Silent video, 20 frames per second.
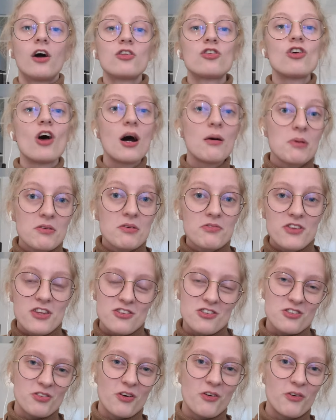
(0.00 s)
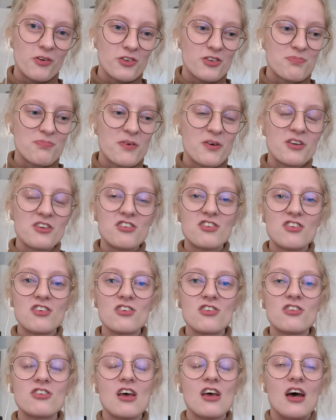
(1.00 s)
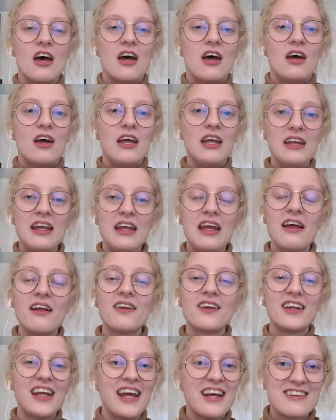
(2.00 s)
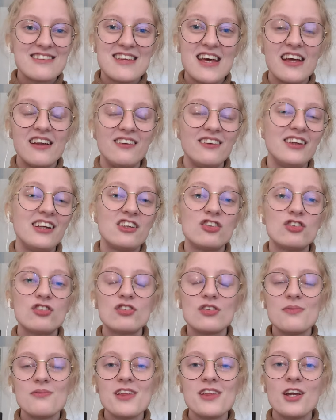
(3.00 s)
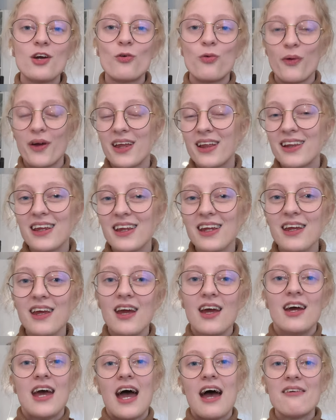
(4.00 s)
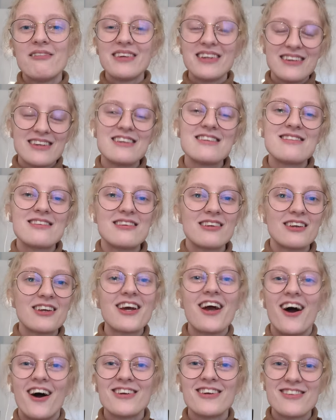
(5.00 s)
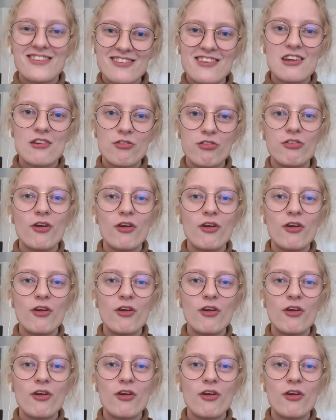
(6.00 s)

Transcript: On top of this, of course, birds just inhale and exhale extremely quickly, having this constant